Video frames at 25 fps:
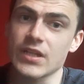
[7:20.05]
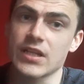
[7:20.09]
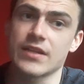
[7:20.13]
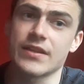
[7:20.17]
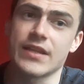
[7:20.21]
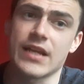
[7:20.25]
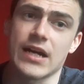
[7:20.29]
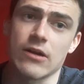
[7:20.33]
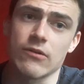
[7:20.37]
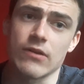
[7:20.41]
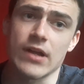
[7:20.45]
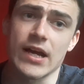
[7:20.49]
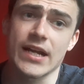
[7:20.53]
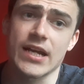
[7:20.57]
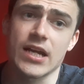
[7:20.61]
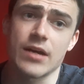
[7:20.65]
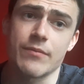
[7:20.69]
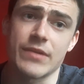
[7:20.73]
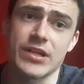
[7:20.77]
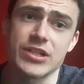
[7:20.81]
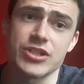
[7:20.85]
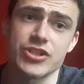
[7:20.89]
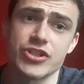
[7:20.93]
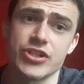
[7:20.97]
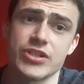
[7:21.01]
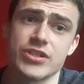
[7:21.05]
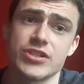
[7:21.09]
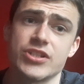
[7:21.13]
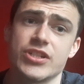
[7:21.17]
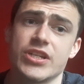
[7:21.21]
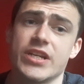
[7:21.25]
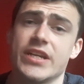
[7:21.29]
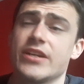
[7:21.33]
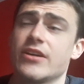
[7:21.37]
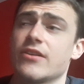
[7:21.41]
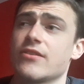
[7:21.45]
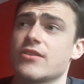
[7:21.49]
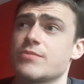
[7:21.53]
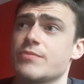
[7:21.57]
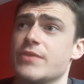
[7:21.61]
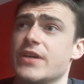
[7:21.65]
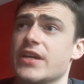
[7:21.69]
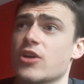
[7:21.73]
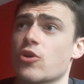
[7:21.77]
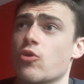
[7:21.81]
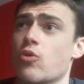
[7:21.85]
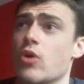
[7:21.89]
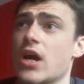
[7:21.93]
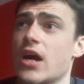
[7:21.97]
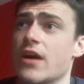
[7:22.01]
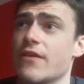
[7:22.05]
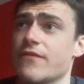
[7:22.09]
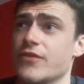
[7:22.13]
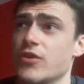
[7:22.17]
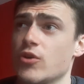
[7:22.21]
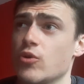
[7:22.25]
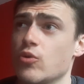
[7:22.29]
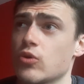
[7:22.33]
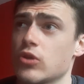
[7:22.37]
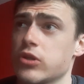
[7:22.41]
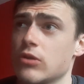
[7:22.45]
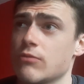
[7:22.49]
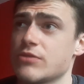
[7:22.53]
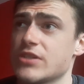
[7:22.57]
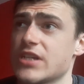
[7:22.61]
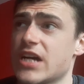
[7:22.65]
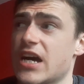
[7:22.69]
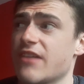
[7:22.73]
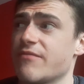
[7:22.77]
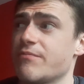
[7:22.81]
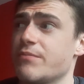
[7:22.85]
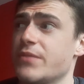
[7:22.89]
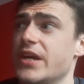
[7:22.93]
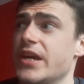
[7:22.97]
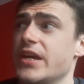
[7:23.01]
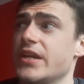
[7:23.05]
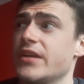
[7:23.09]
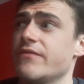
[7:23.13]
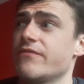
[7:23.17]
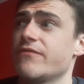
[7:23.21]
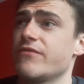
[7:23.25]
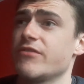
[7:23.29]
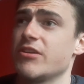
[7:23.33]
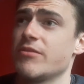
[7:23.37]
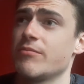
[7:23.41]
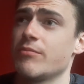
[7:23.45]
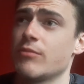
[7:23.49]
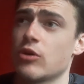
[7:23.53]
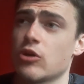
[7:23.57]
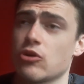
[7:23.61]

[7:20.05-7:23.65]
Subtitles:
Now, like I mentioned, so, you know, there's been quite a few clubs that have been in for him.